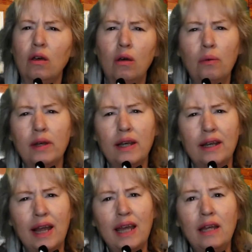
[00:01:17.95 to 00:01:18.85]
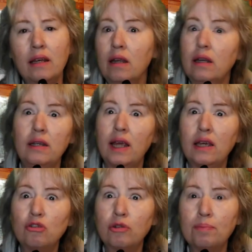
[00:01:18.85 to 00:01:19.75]
go on a date,
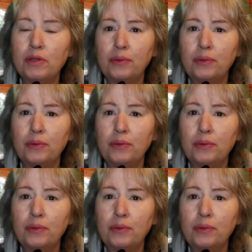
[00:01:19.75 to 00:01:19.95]
take a trip